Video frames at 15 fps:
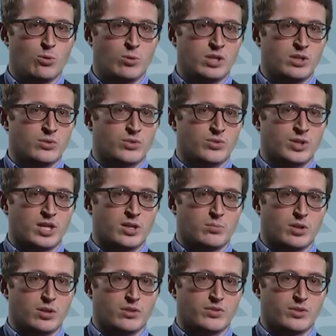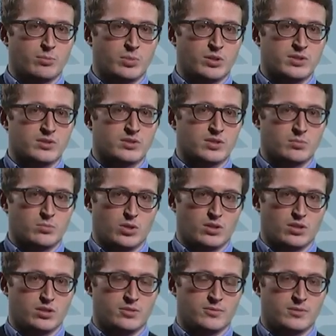When you think about the business
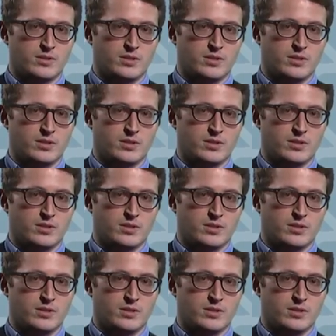model,